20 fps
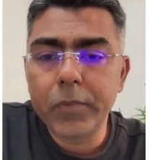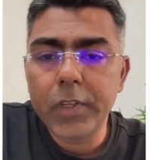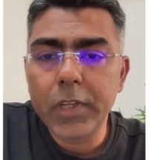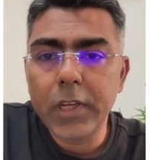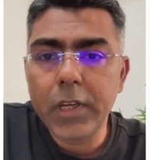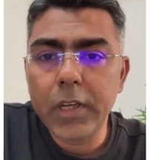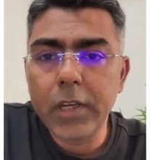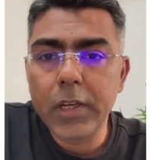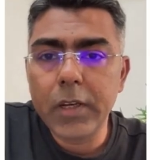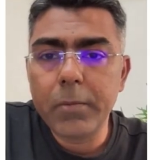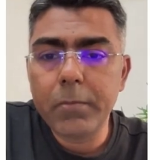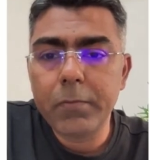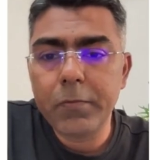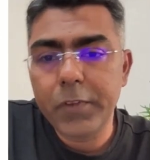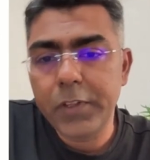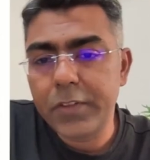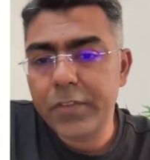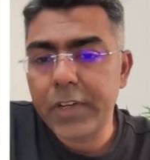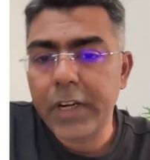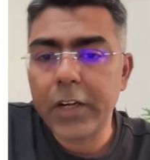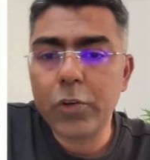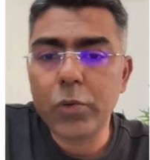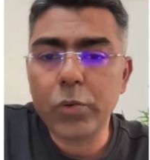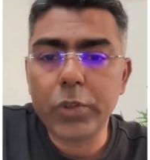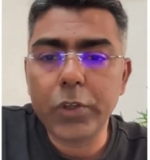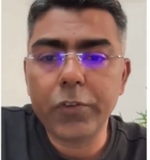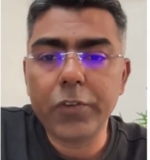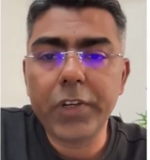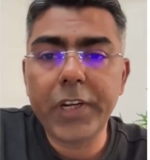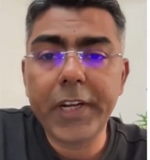we'll start
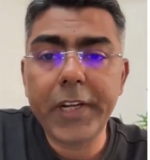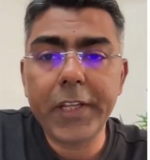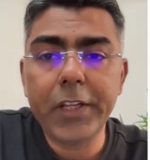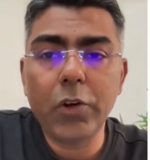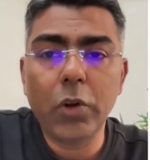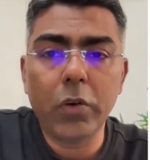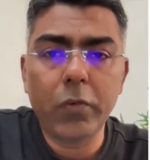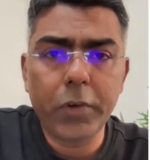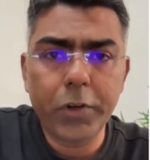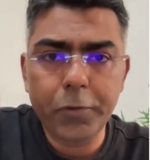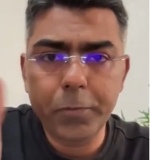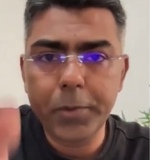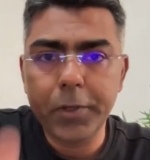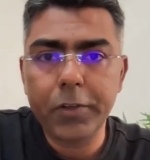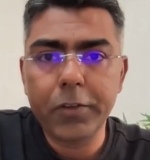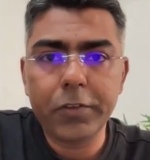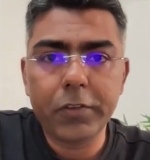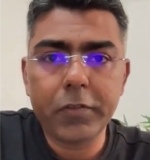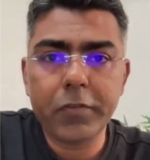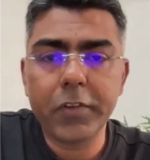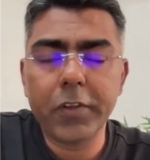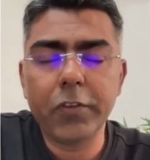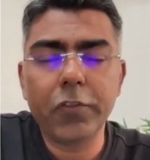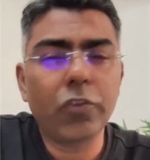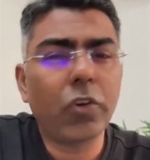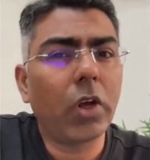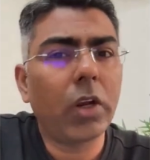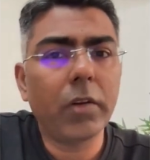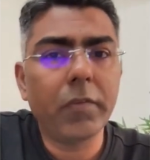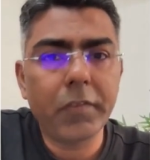2018 onwards because the first
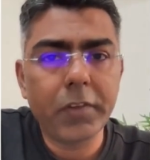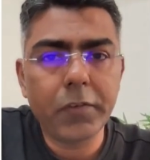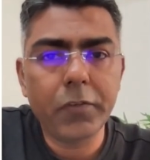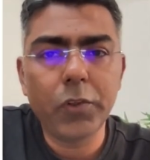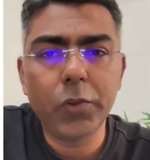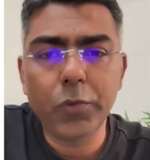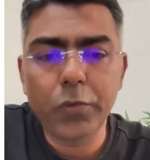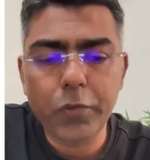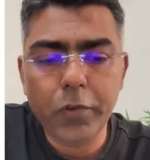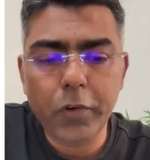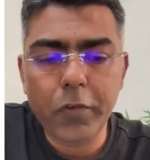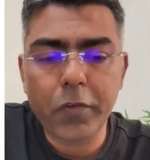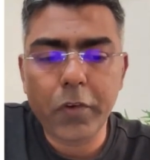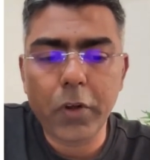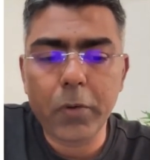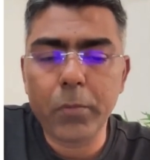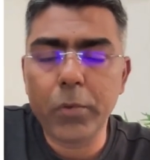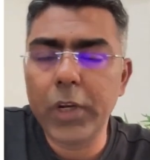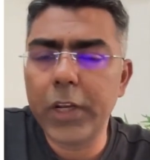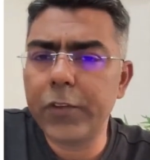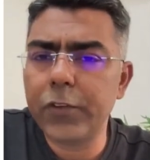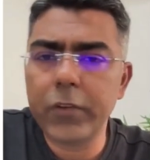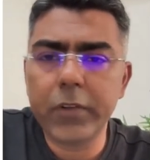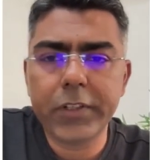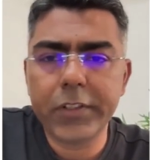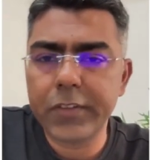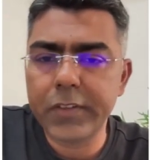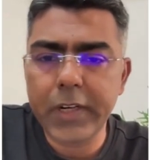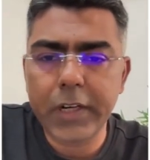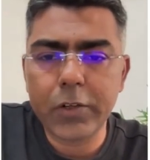column we've used for formula. So we'll
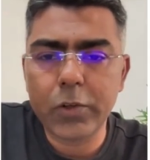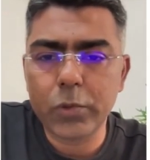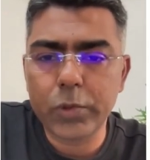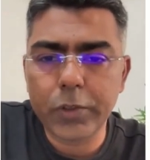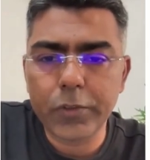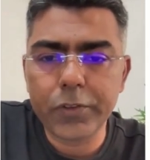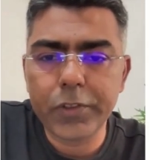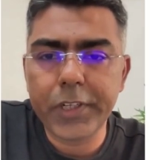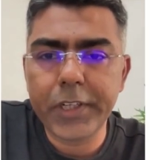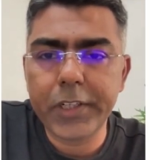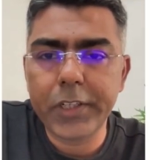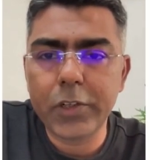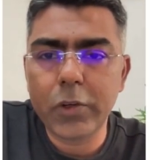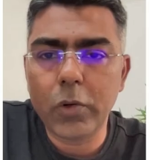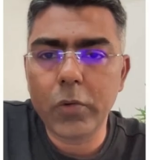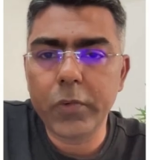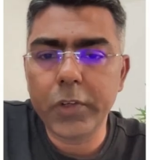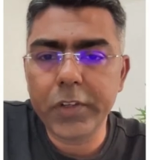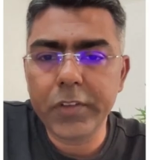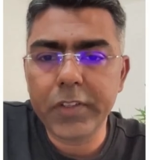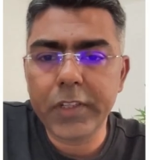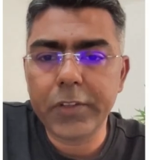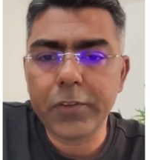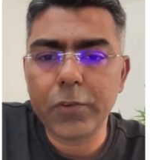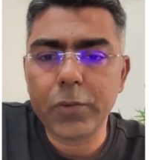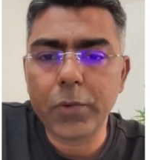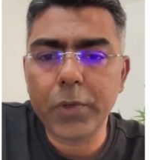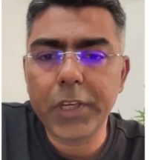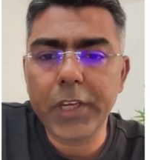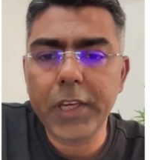just start 2018 onwards. That's
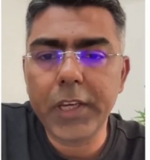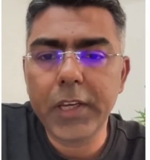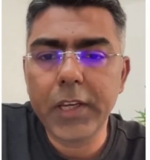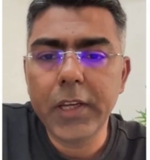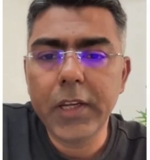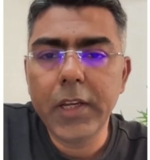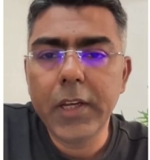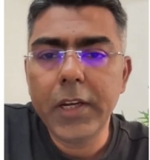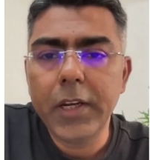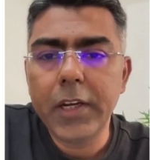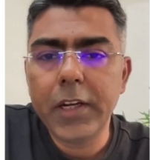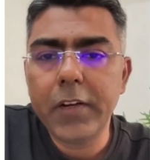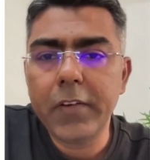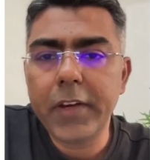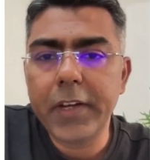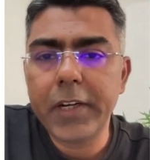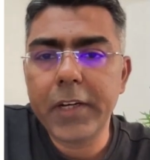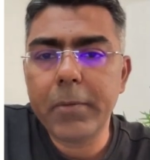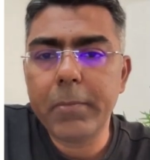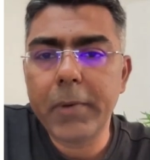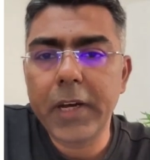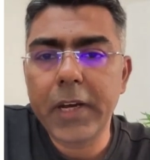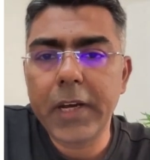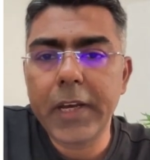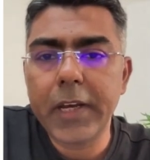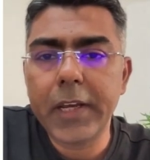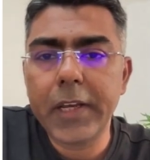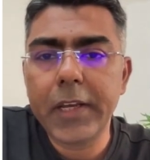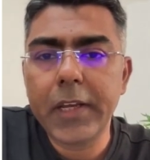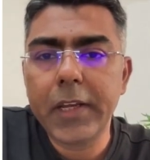okay. Divided
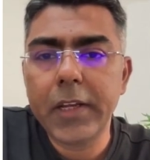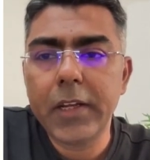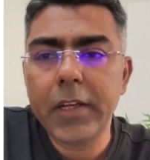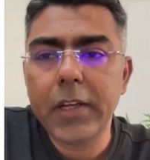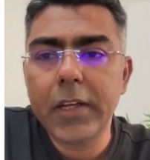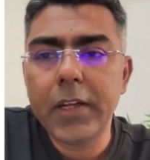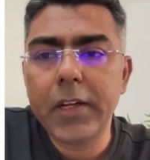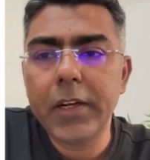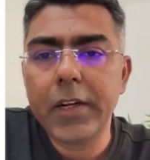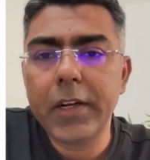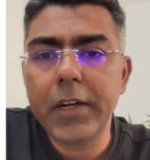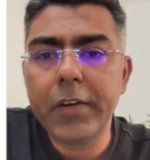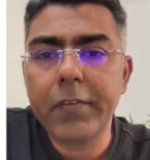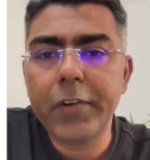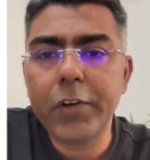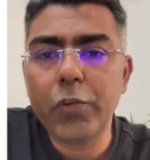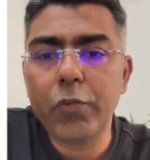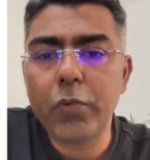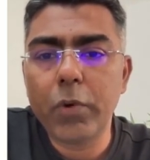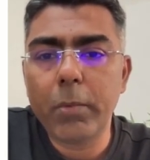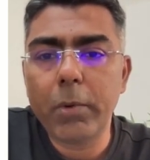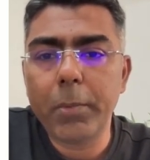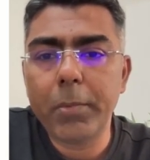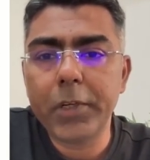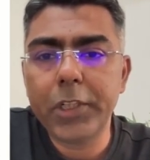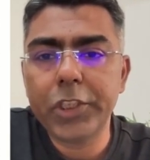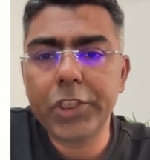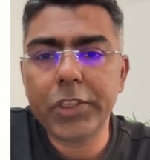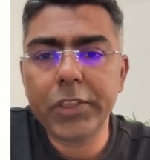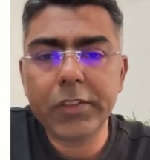by revenue from
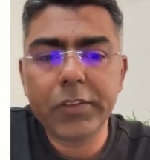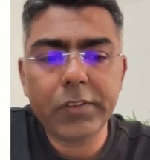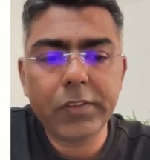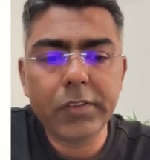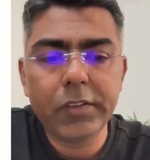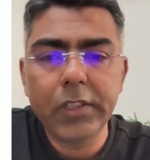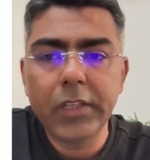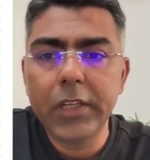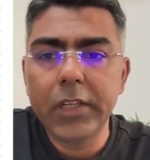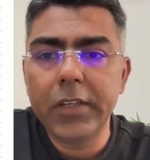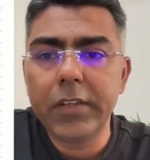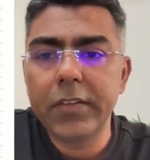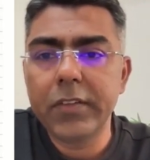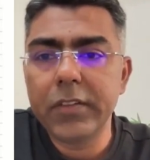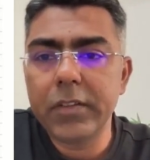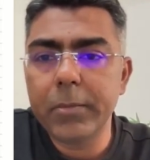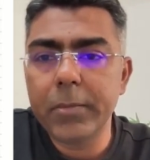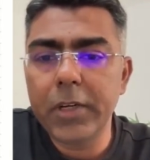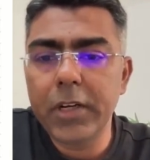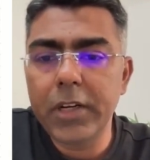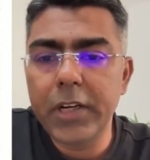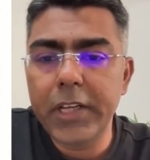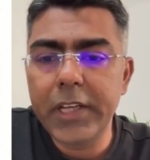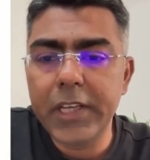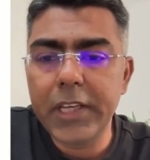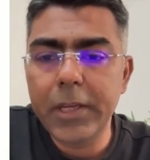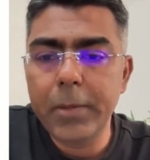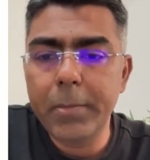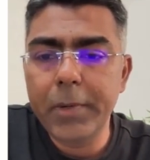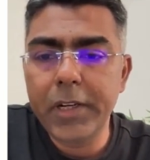operations. Similarly,
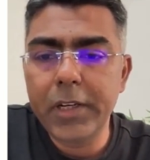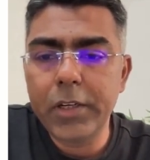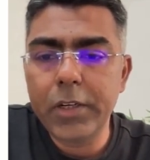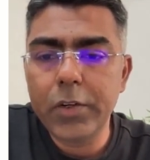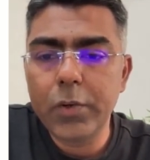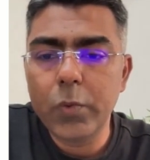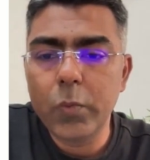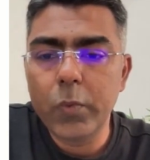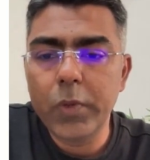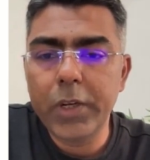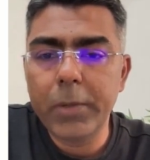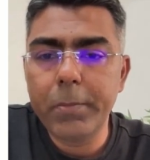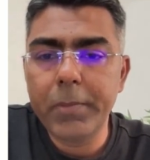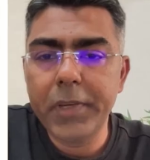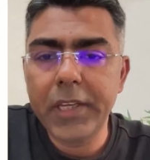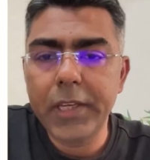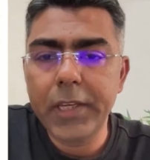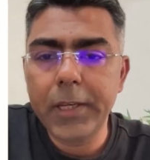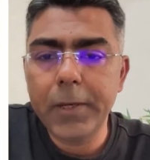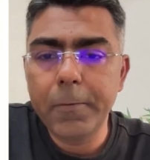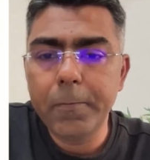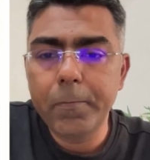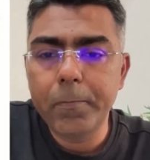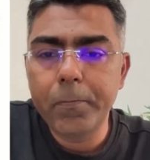EBIT will be,